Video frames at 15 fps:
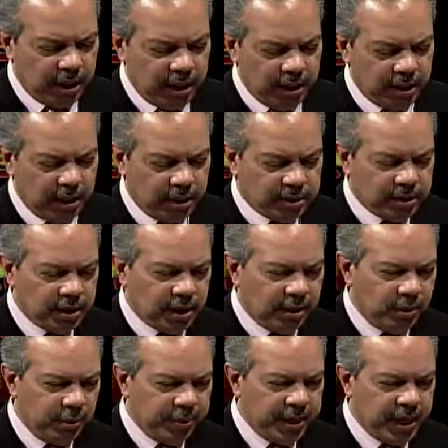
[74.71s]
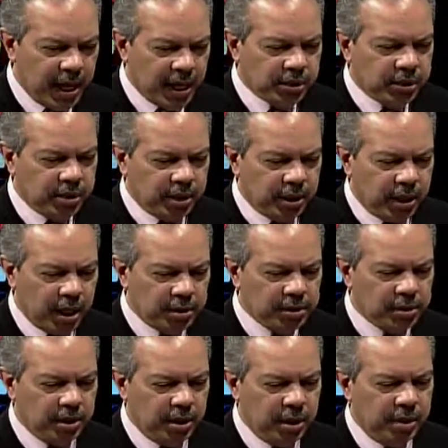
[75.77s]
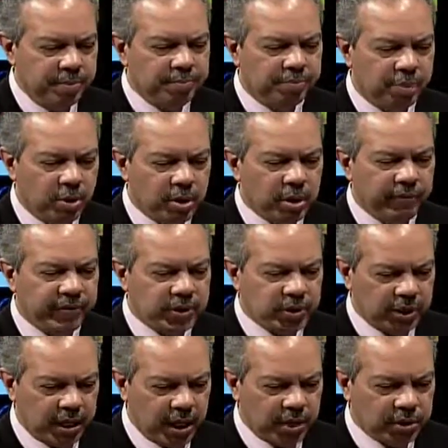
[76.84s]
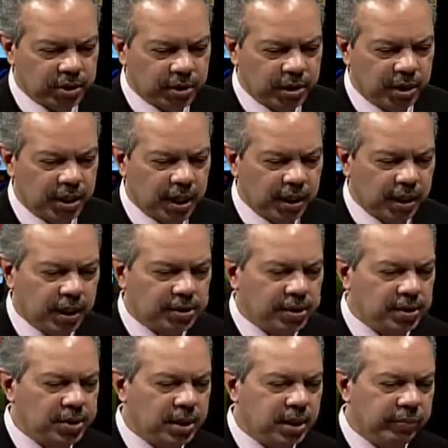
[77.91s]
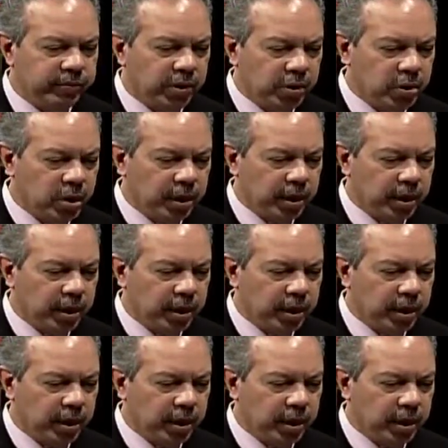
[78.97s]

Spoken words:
it would be an action against the Board of Education, not against the City of New York.